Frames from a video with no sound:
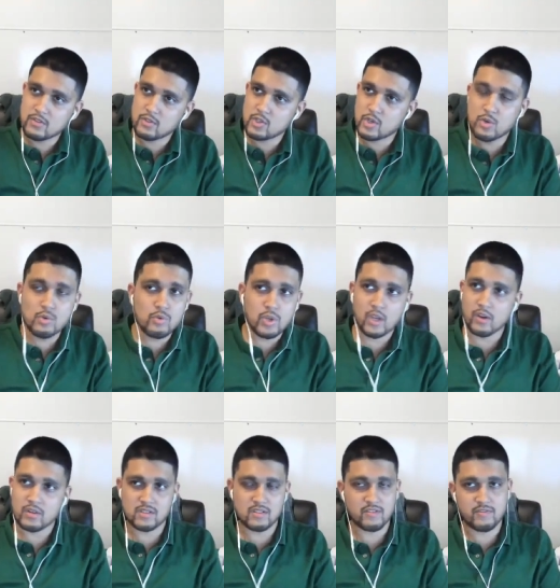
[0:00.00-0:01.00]
two
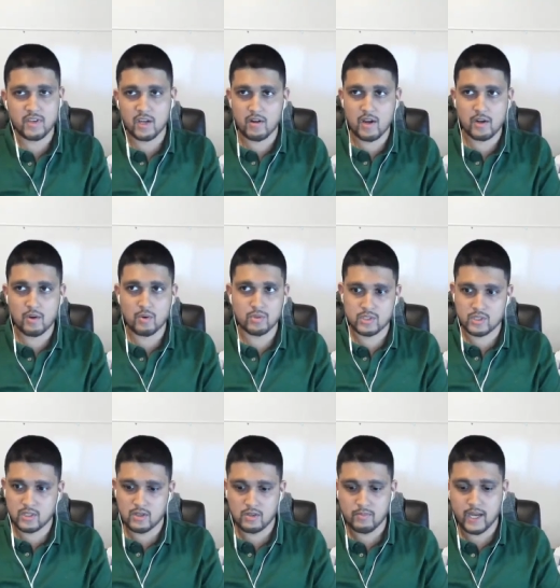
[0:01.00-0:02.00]
years to figure out
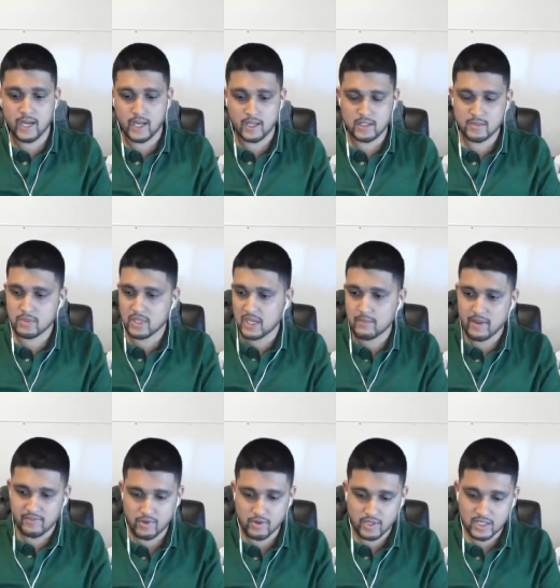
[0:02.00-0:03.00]
wholesale by splitting my
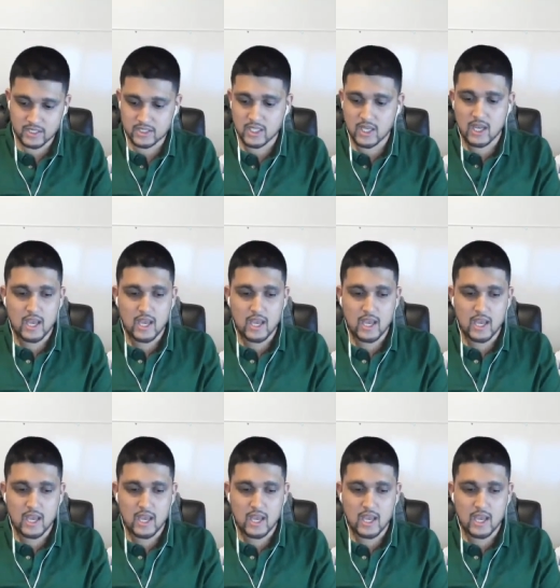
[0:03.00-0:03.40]
focus,